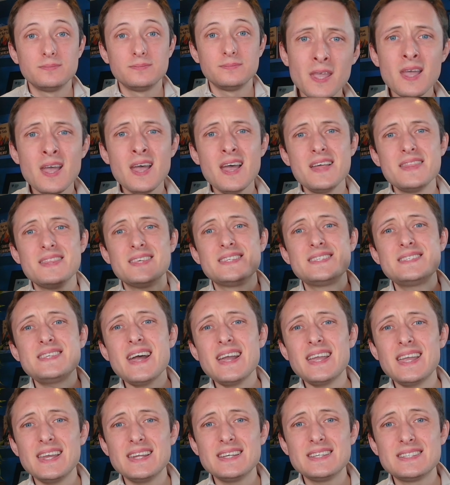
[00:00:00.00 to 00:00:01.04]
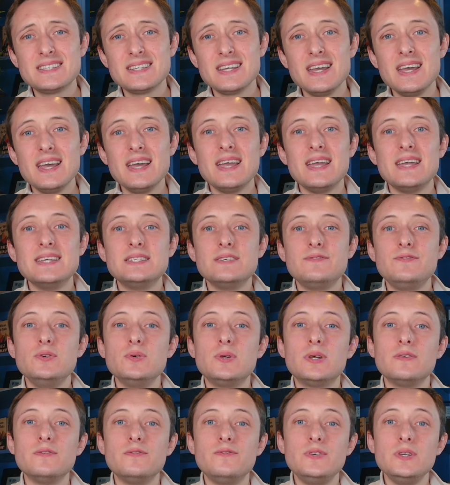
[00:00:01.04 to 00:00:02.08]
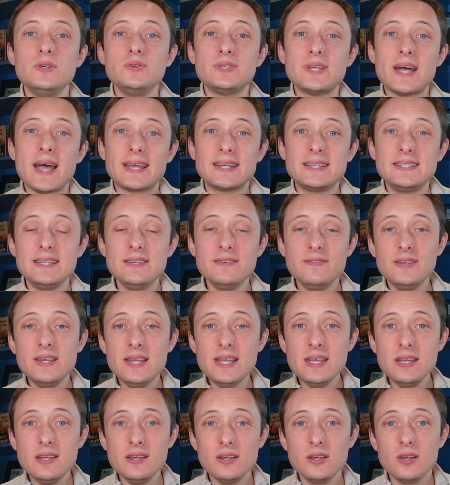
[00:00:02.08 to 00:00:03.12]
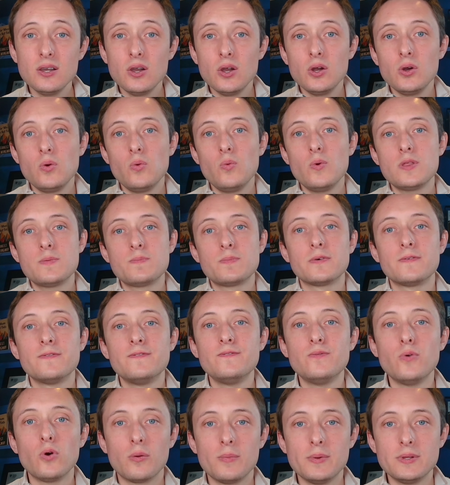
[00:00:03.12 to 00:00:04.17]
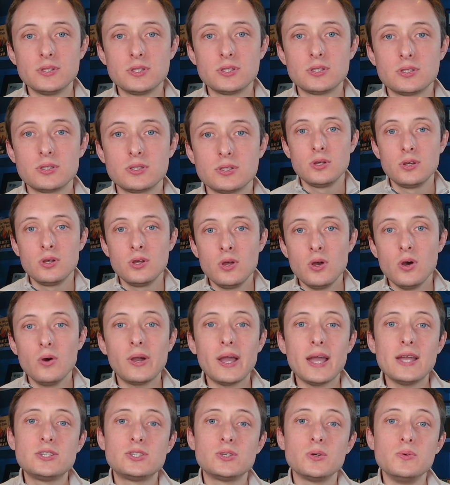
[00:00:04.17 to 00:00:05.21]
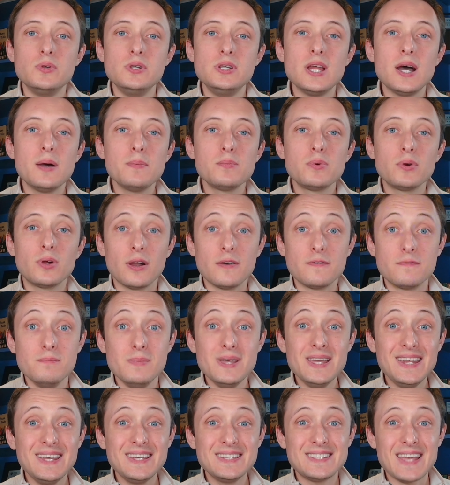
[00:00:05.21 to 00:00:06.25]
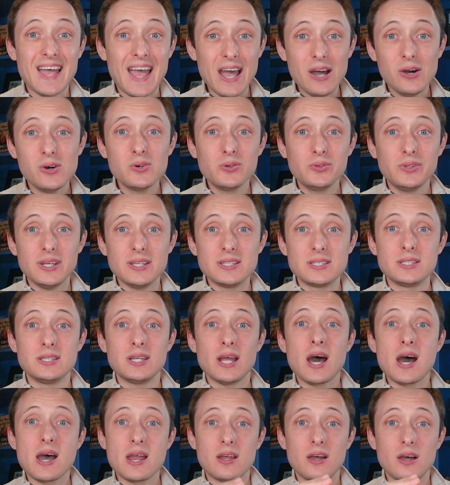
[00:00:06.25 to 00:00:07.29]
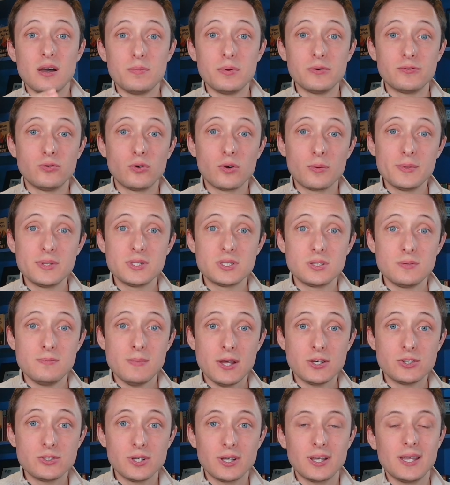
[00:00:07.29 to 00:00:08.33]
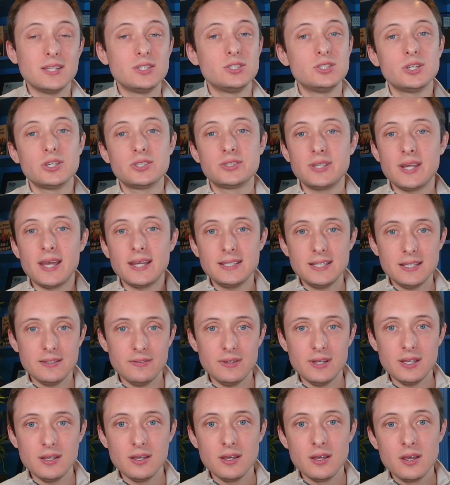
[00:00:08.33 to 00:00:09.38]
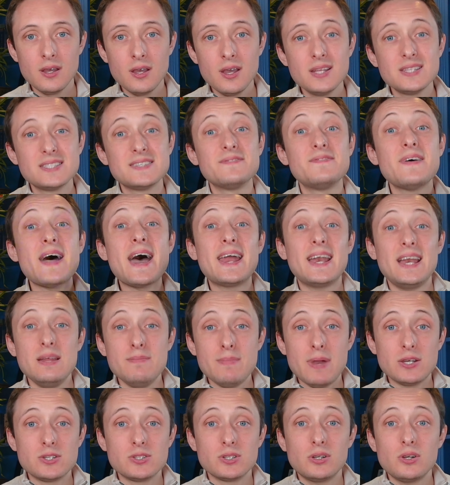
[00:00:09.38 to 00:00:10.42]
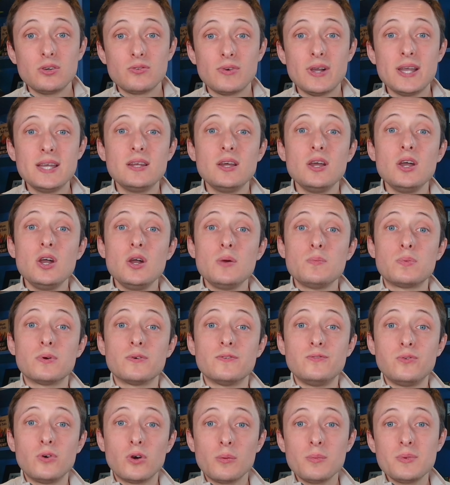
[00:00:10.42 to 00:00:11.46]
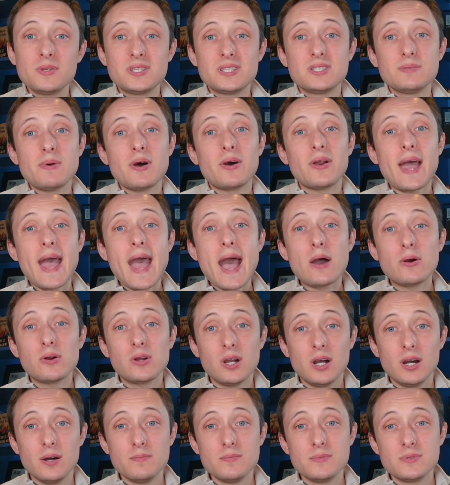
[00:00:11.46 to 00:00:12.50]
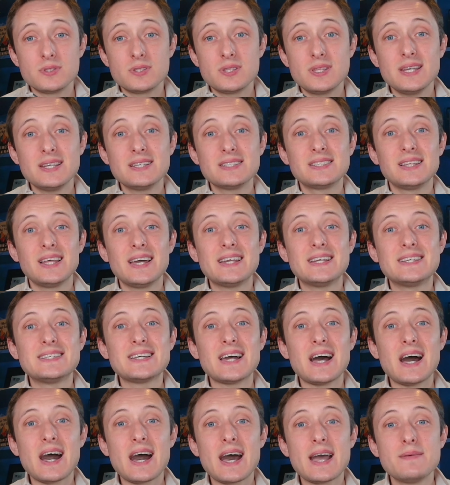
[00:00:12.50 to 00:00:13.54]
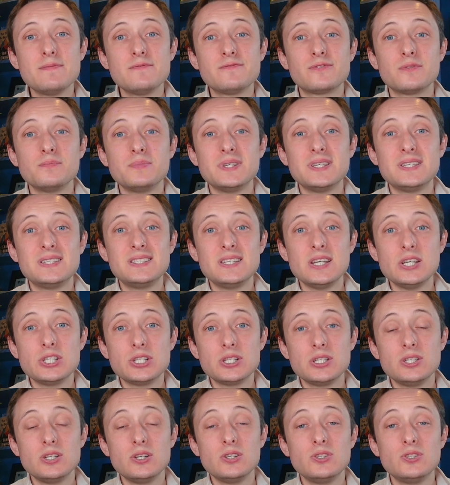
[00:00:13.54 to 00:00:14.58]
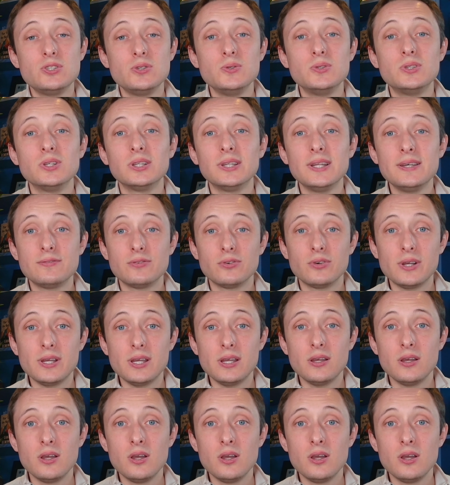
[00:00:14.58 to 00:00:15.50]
The second is if you confuse activity with performance. Okay, so number of meetings held is not a performance metric. It's just an activity. It's a vanity metric, right? Performance is about outcomes, things like time from decision to delivery.